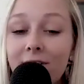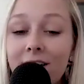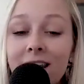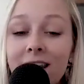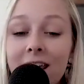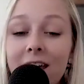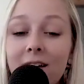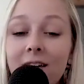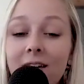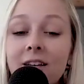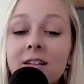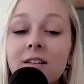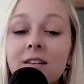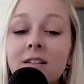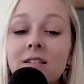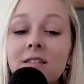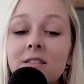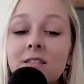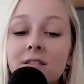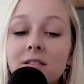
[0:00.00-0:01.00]
And it
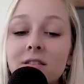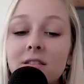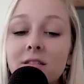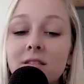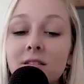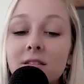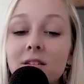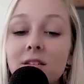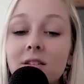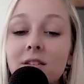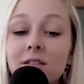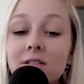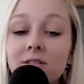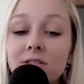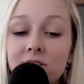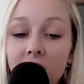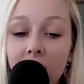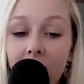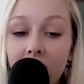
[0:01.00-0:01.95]
sucked.